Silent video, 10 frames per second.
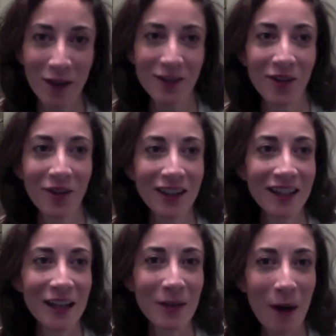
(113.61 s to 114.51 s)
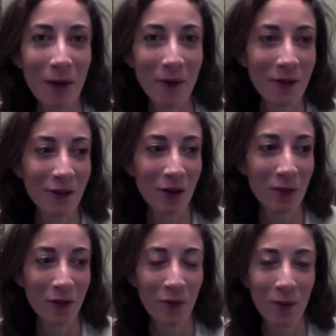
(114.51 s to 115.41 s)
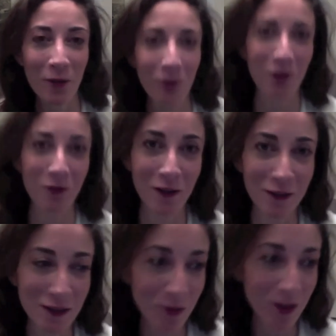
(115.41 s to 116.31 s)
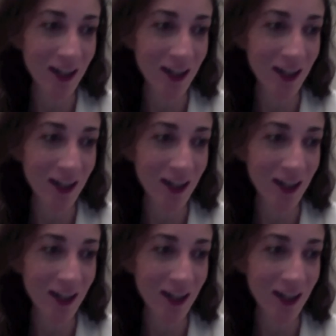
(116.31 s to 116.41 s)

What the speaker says: So he'd probably be a little bit of a better boyfriend at this point.